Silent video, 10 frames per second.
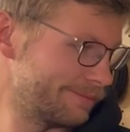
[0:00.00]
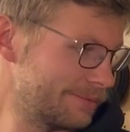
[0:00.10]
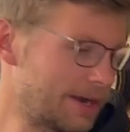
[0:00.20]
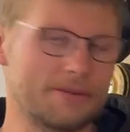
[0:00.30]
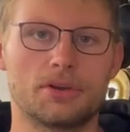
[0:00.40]

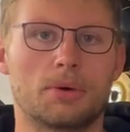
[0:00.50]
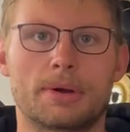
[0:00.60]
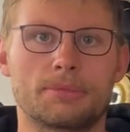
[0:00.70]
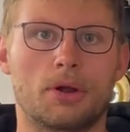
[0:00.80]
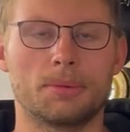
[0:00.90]
even know where
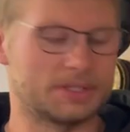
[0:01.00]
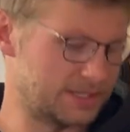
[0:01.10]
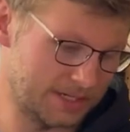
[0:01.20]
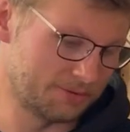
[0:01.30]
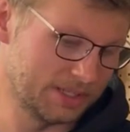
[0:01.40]
I'm going with
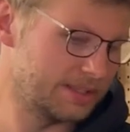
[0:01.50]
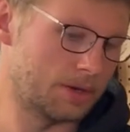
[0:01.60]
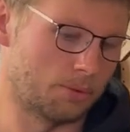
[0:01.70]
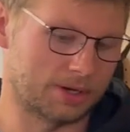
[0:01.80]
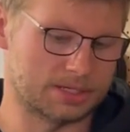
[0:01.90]
this. It really
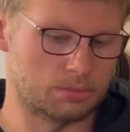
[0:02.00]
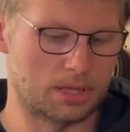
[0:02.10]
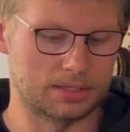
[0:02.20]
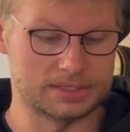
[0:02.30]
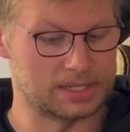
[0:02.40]
didn't work as
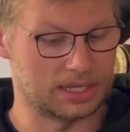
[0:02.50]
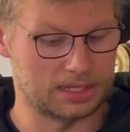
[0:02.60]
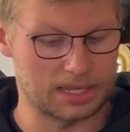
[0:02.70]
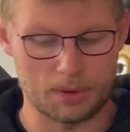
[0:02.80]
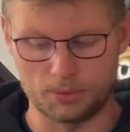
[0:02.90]
well as
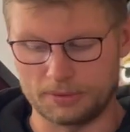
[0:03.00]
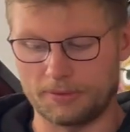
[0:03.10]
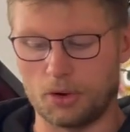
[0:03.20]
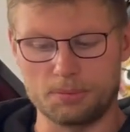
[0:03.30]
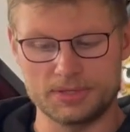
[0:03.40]
I would have
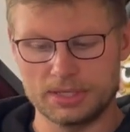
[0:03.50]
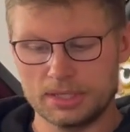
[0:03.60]
hoped.